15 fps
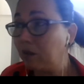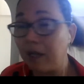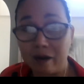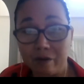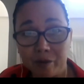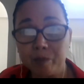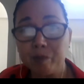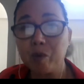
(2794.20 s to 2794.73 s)

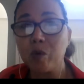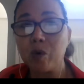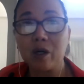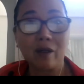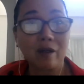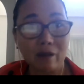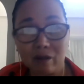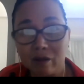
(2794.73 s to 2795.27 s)

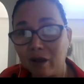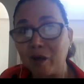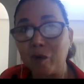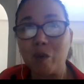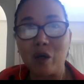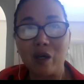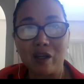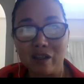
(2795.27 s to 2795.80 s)
Davenport,
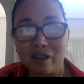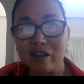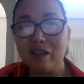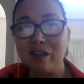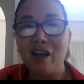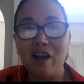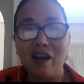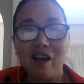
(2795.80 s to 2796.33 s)
Claremont,
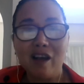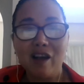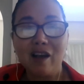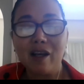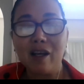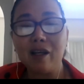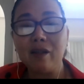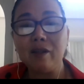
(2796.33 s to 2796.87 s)

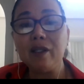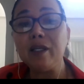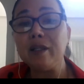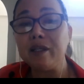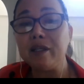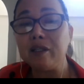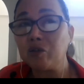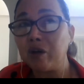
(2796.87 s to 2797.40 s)
and
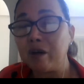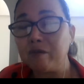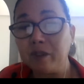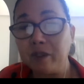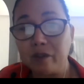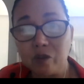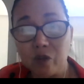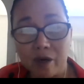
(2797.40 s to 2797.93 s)
needing
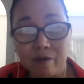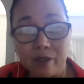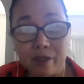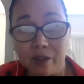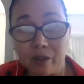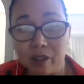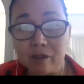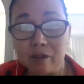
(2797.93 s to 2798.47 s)
traveling
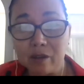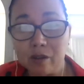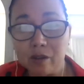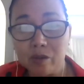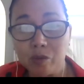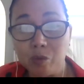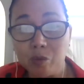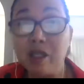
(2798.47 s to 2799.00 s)

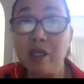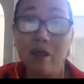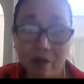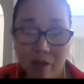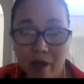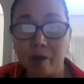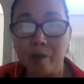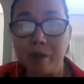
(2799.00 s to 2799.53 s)
nurses who need
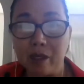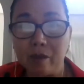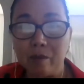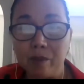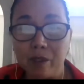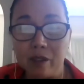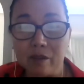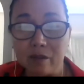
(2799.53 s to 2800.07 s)

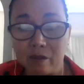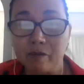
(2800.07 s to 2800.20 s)
Airbnbs and